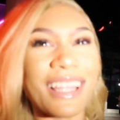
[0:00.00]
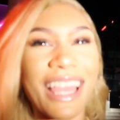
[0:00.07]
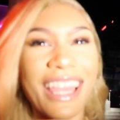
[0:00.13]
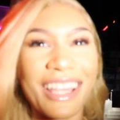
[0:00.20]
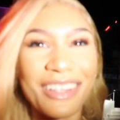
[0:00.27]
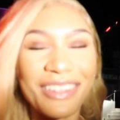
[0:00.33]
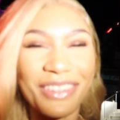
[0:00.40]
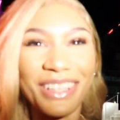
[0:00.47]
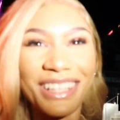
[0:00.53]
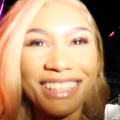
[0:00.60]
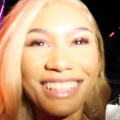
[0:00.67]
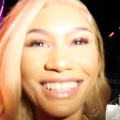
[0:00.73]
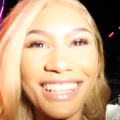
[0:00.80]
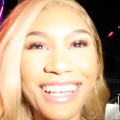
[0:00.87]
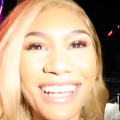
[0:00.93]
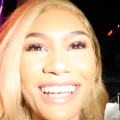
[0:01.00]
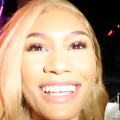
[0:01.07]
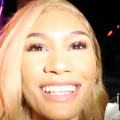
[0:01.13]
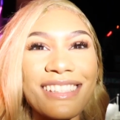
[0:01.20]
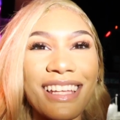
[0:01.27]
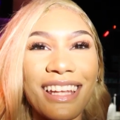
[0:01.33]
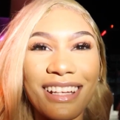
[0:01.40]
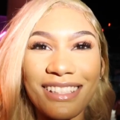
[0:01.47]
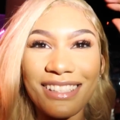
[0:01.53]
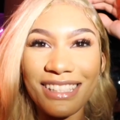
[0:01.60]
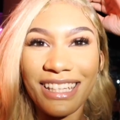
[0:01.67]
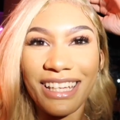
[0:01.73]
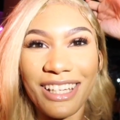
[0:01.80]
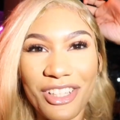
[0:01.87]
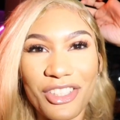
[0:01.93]
Like, instead of
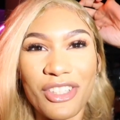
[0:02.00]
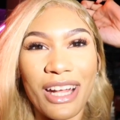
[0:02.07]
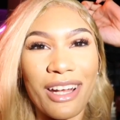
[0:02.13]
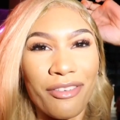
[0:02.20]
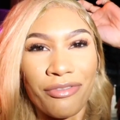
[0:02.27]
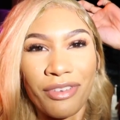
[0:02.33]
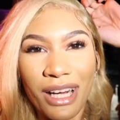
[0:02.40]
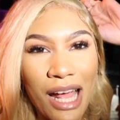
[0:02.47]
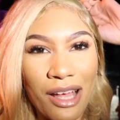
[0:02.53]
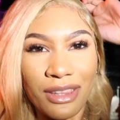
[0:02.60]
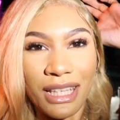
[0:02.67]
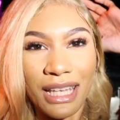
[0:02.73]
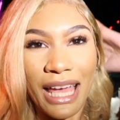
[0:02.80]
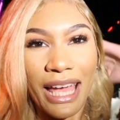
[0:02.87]
sitting here trying to figure out the